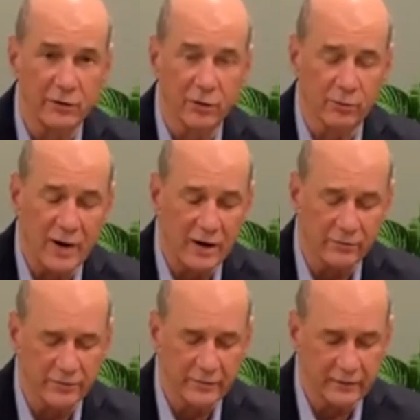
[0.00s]

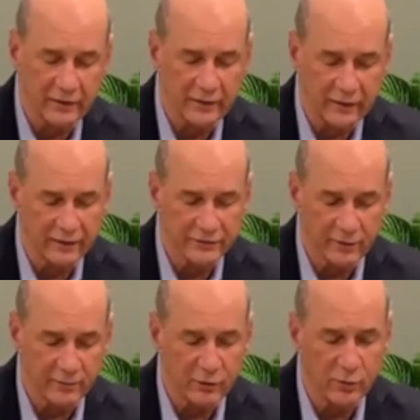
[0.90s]
around
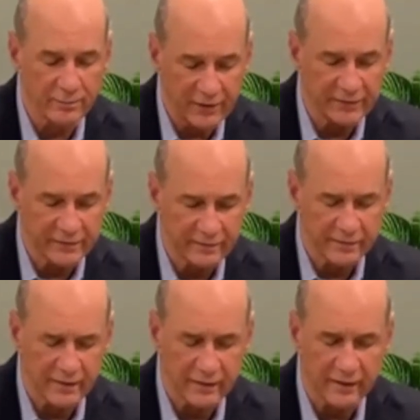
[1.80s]
some equipment
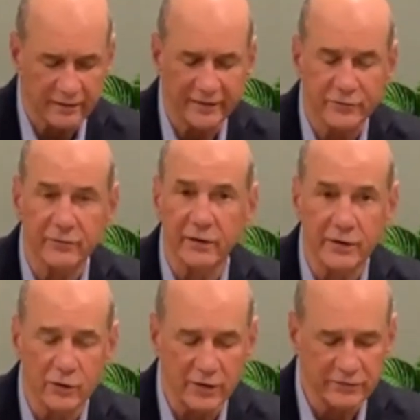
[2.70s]
that's
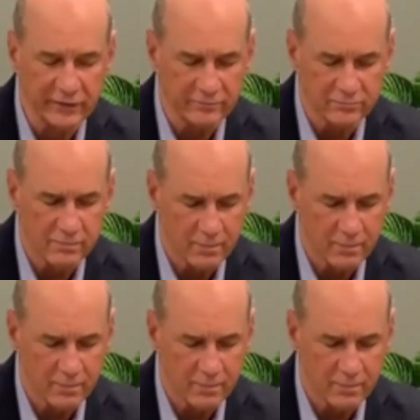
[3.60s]
very noisy.